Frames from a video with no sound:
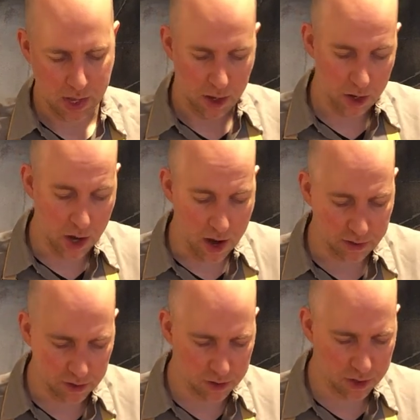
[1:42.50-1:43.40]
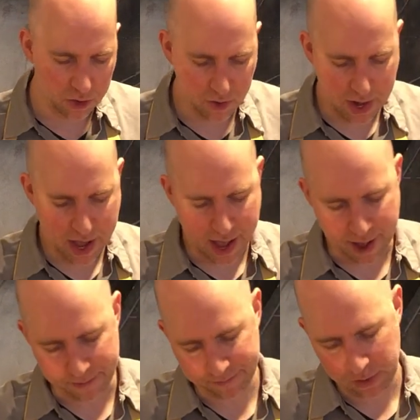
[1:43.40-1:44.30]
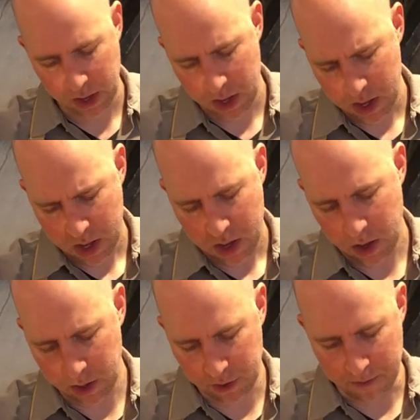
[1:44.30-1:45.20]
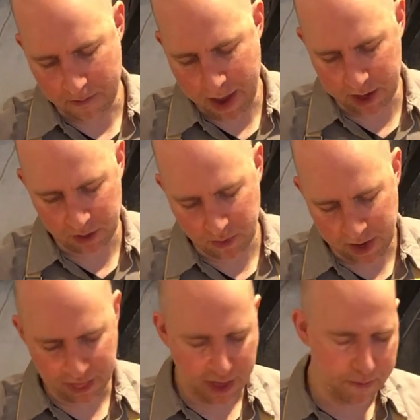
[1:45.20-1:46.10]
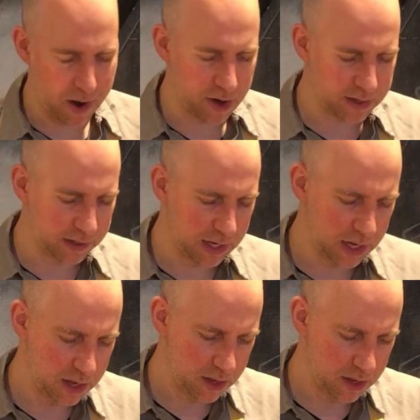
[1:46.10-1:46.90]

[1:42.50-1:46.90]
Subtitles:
You could also do, you could do mint with the parsley.